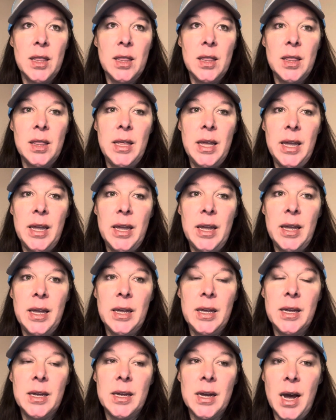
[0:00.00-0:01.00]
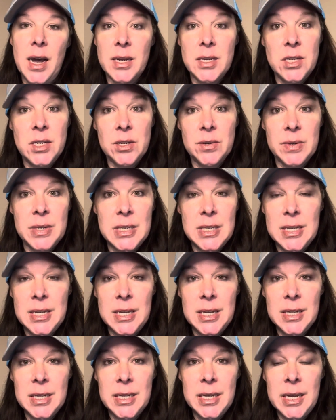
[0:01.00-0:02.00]
They got to a
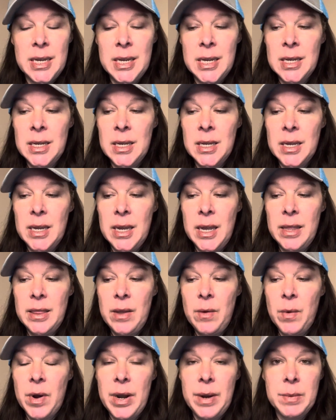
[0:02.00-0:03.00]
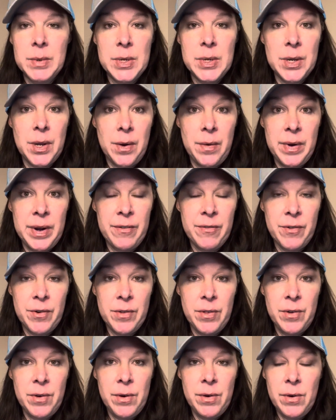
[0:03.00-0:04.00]
ceiling and they weren't able to go any
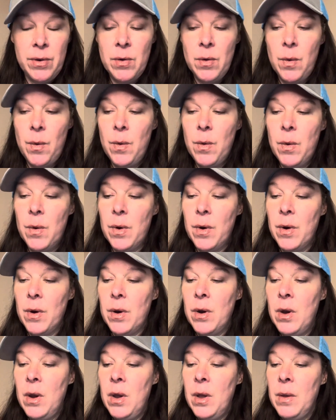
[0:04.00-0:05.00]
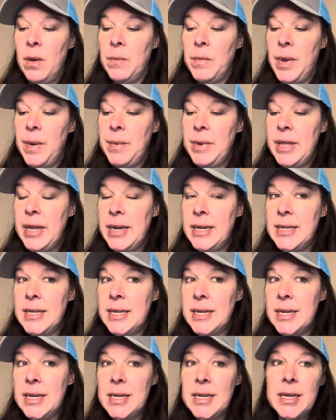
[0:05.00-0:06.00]
further, or maybe they
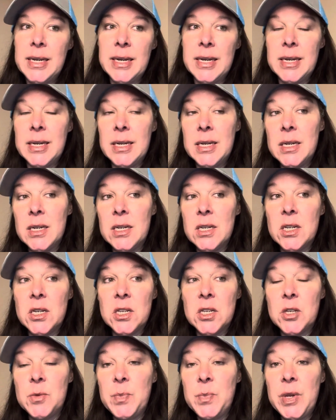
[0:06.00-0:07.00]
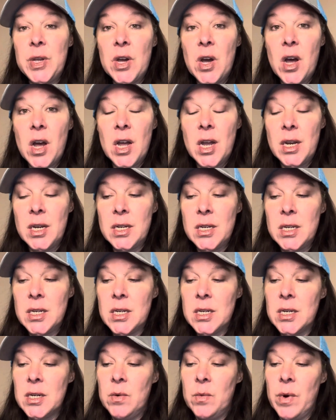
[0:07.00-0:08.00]
did get just beyond
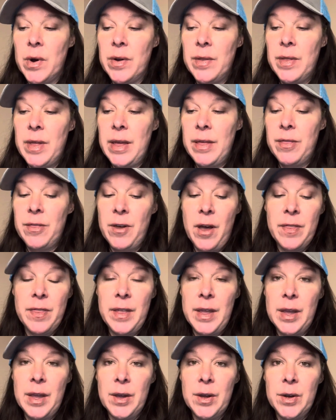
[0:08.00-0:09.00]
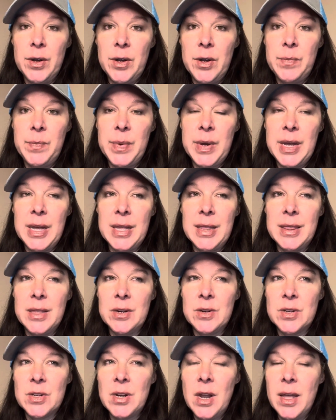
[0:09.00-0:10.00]
where they thought they could, but
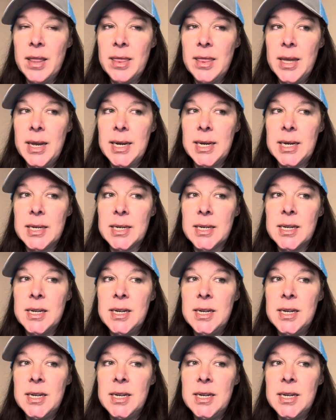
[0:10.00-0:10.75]
there's not that